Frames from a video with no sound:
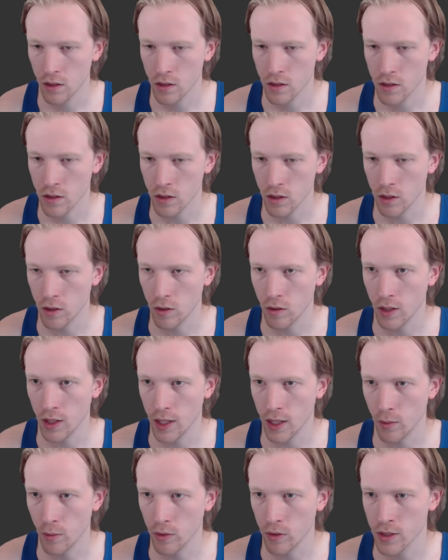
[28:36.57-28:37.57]
So
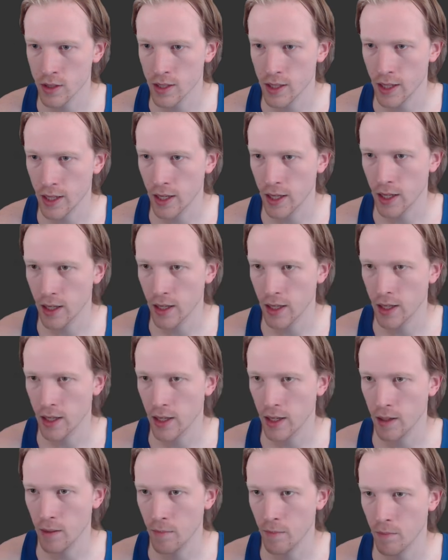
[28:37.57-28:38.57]
we'll say,
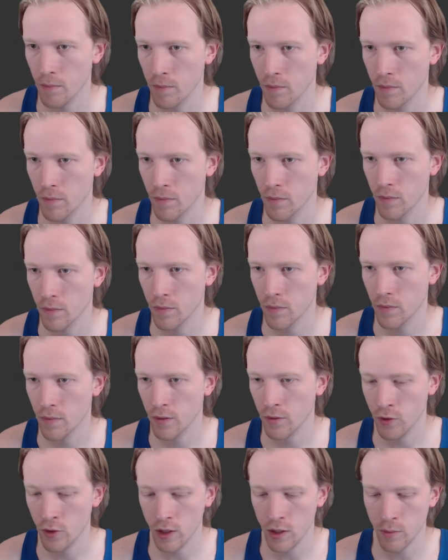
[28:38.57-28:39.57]

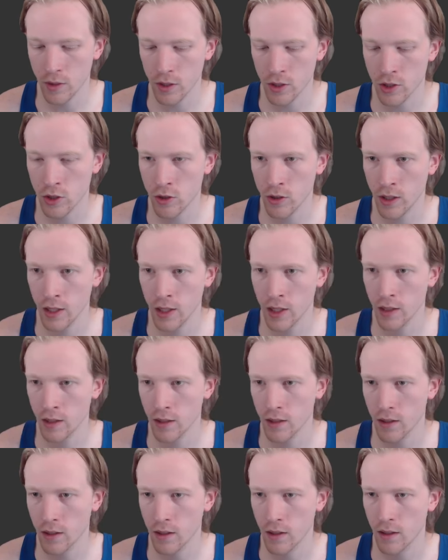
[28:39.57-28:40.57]
if you give me a string,
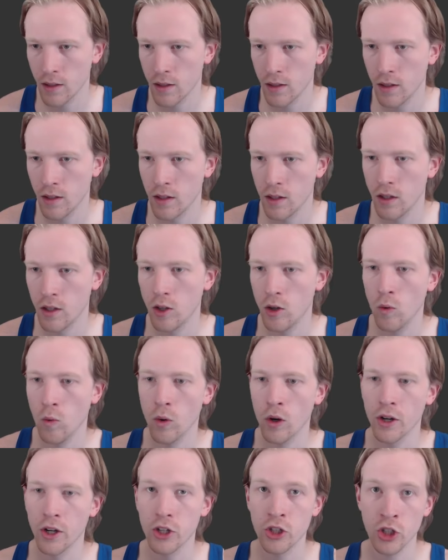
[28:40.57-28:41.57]

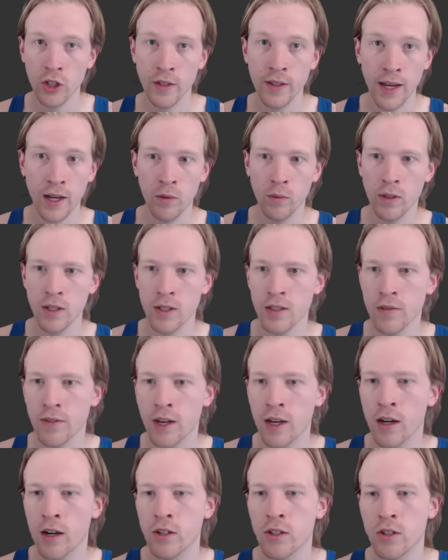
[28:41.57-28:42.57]
we're going to turn that into a list of
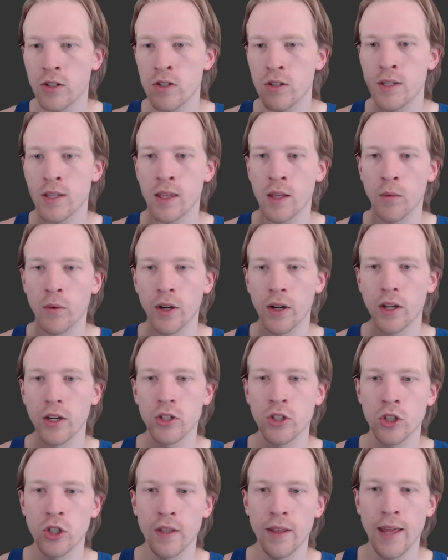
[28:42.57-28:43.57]
characters, and then we're going to
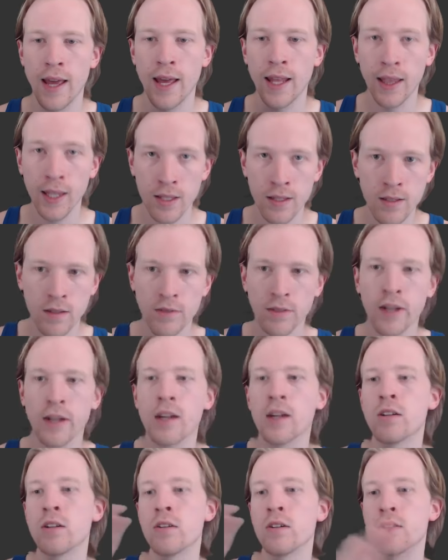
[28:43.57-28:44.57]
turn that list of
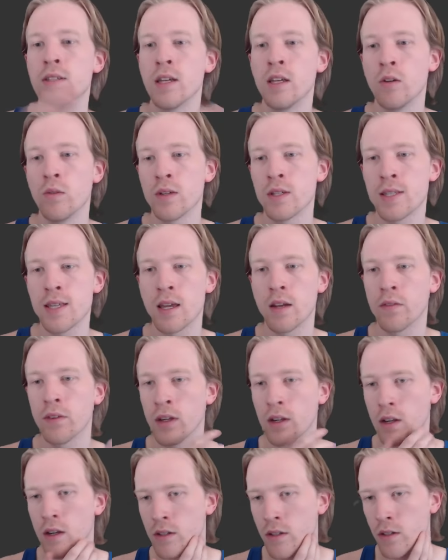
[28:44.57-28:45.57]
characters into a set of
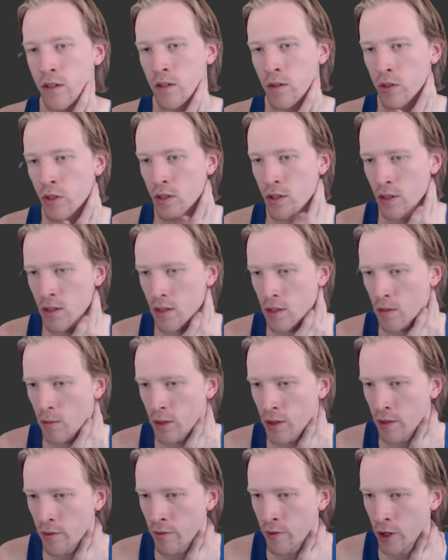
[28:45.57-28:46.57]
characters, which is
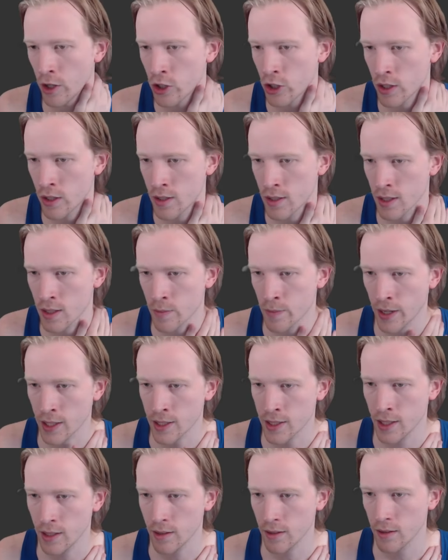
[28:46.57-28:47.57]
what the function's
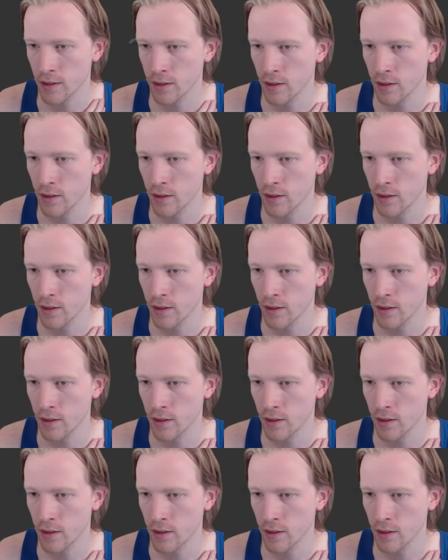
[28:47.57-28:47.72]
expecting.